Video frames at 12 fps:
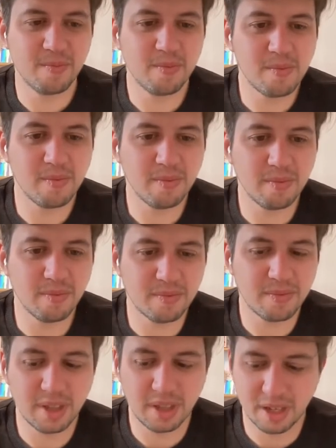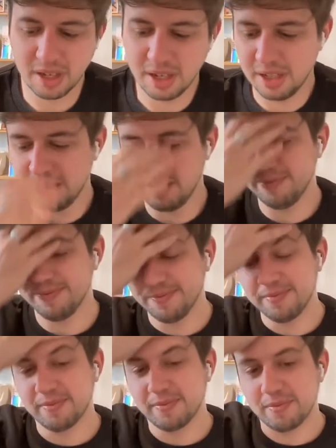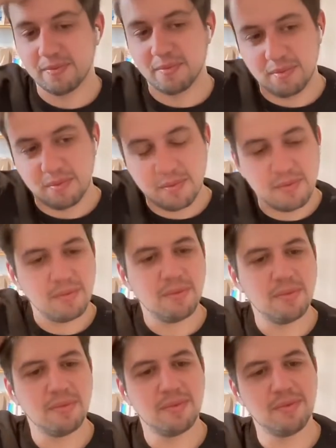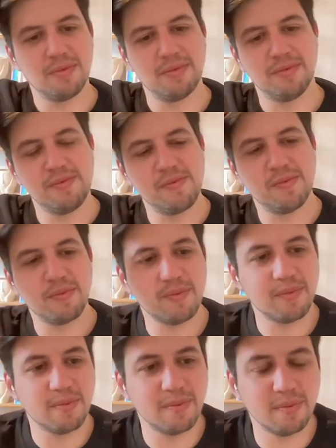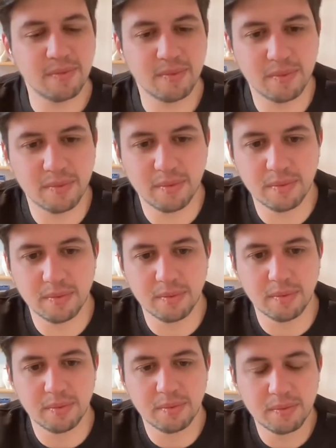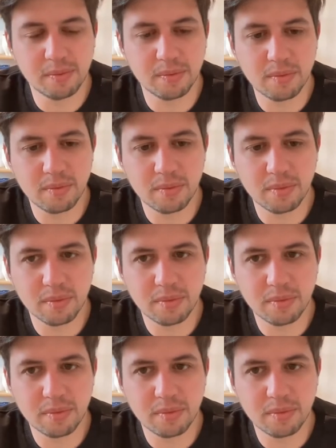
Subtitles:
(not speaking)